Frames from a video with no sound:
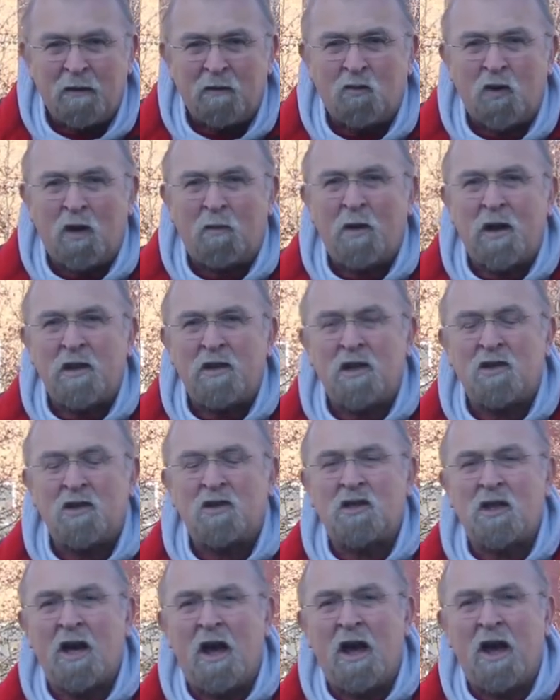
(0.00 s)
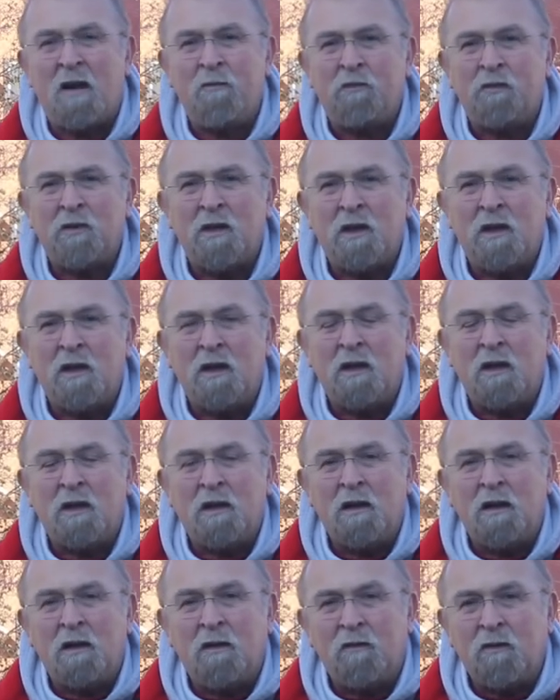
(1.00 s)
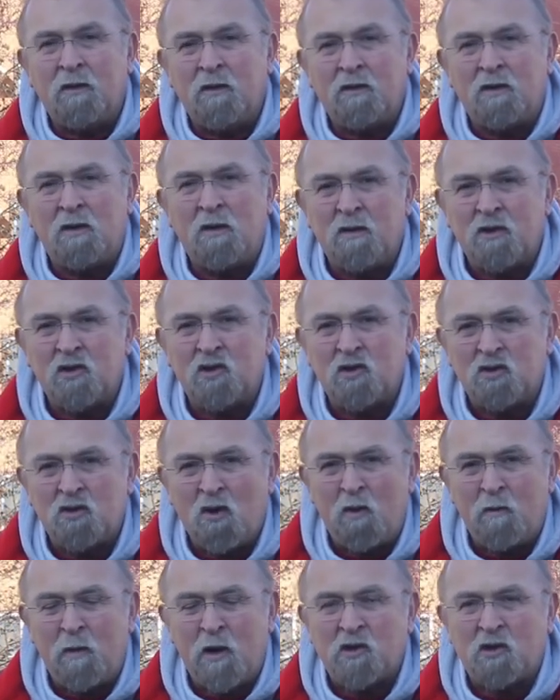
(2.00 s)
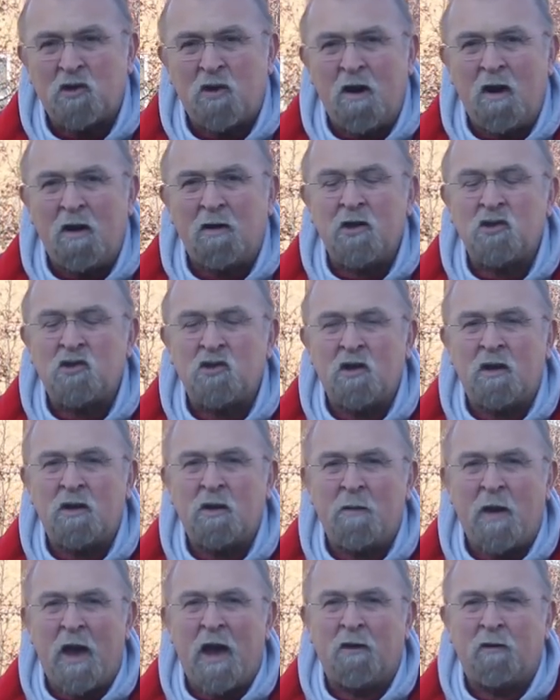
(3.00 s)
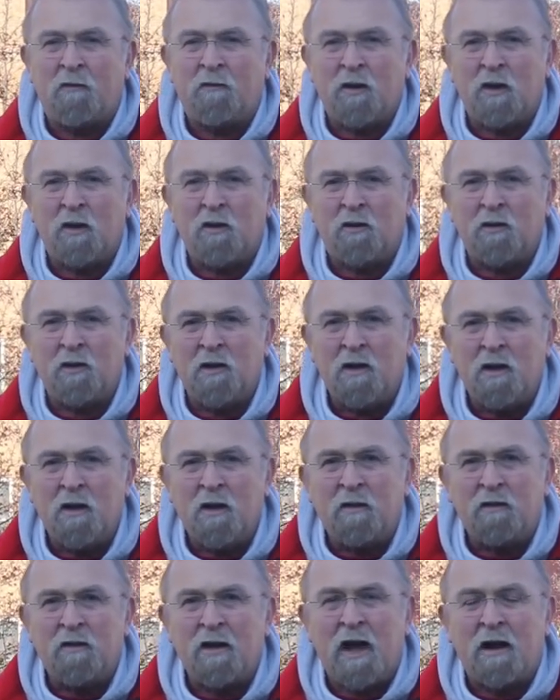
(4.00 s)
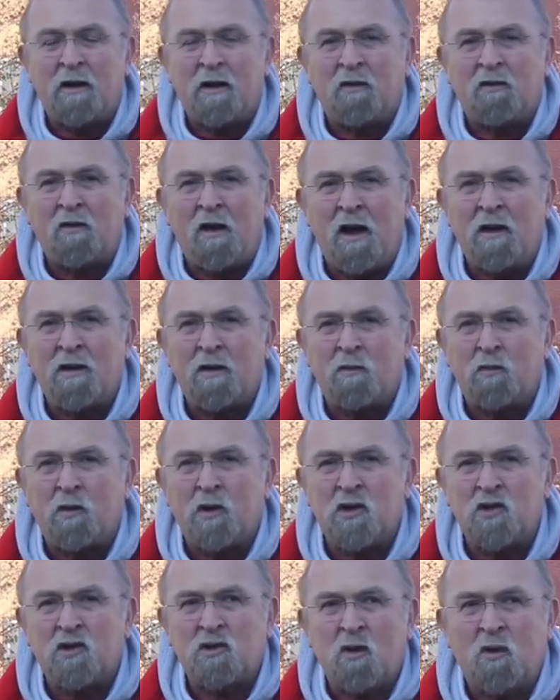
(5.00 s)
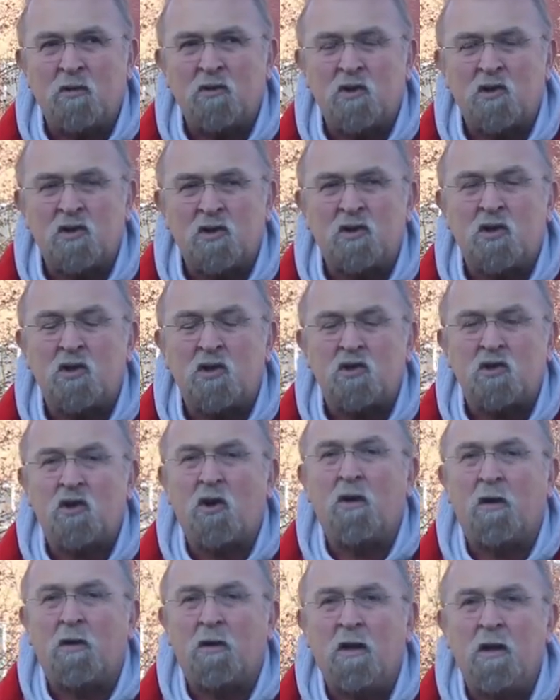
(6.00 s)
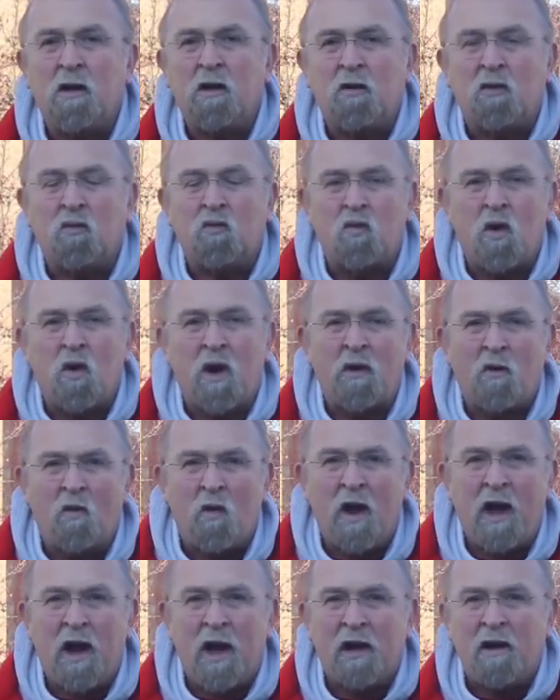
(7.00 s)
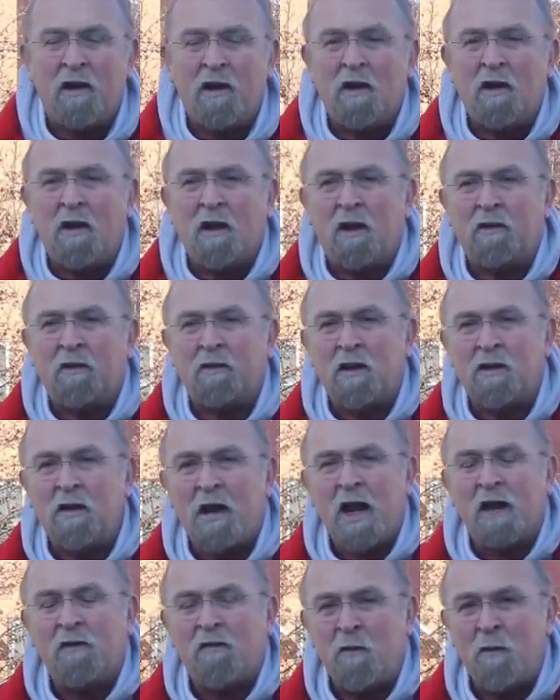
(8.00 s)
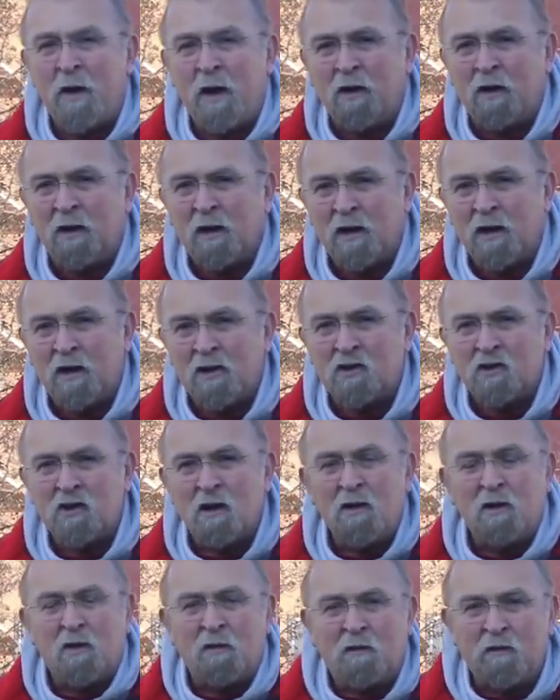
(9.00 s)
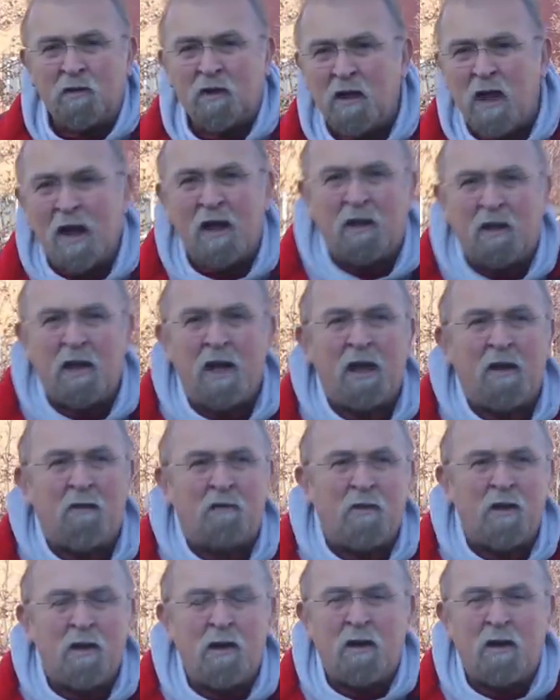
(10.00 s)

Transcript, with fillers: Well, by this time, there is so much carnage on the battlefield that a lot of the British soldiers desert, run away. The Native Americans, they leave.